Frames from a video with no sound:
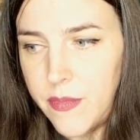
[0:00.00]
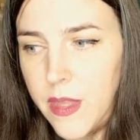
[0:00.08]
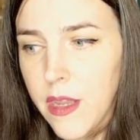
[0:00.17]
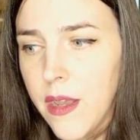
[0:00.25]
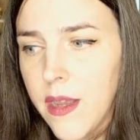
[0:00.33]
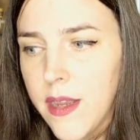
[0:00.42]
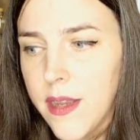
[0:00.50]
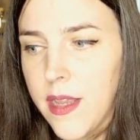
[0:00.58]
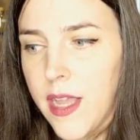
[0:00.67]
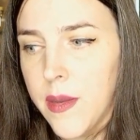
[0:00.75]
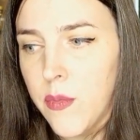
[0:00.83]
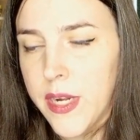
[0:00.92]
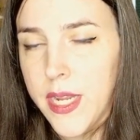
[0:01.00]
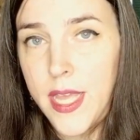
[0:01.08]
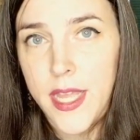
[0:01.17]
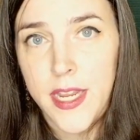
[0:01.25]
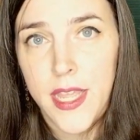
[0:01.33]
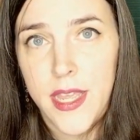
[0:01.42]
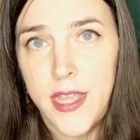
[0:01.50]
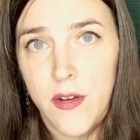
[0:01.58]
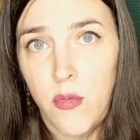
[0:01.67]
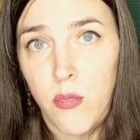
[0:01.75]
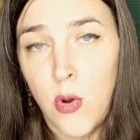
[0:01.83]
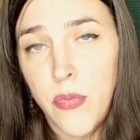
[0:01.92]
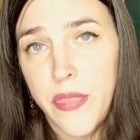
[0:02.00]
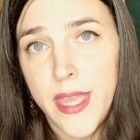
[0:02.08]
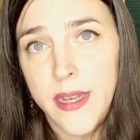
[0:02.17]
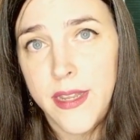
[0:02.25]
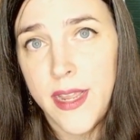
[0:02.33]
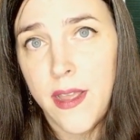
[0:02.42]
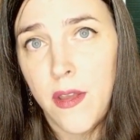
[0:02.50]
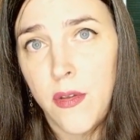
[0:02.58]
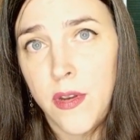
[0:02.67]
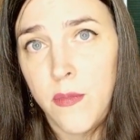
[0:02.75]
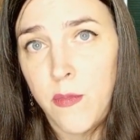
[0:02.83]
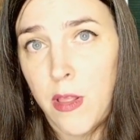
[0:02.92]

I went ahead and wrote that down